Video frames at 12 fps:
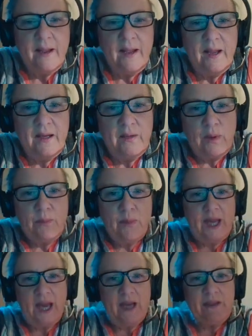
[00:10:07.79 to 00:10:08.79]
And when
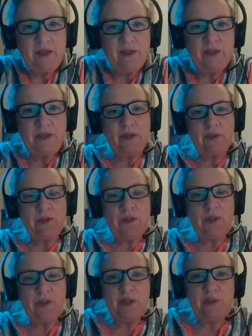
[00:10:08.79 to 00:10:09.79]
we add those dogs
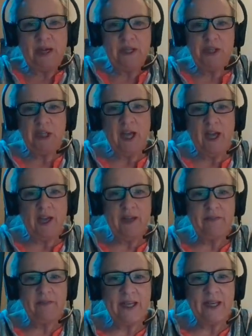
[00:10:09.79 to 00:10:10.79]
onto our
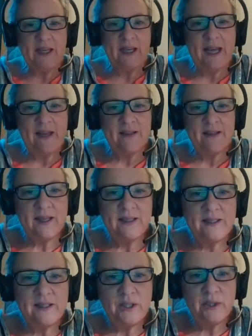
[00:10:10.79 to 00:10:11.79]
chart, that allows
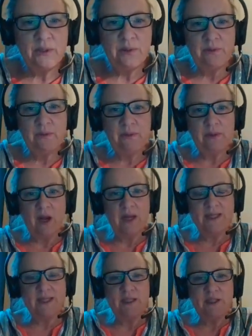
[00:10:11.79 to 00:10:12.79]
us to
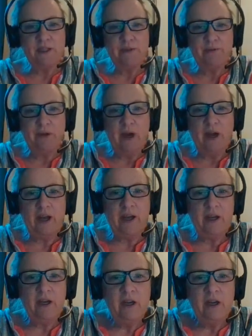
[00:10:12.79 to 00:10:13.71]
identify